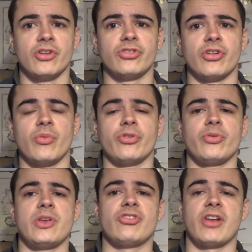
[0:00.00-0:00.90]
So what
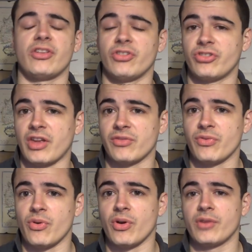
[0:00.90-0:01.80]
do each letter stand
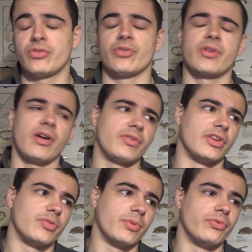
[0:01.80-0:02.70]
for? I've sort of covered
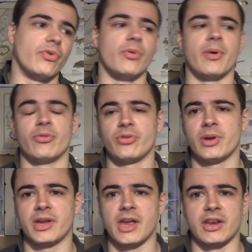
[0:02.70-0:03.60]
this before, but I'll do
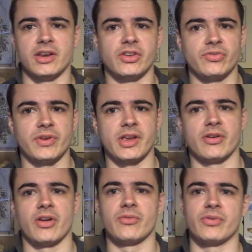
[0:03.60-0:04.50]
it again in this video
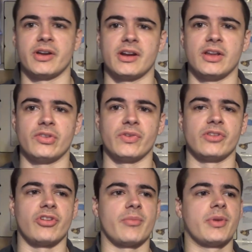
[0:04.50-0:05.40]
and hopefully it clears
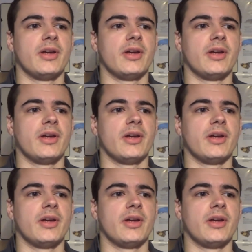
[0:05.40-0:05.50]
things up.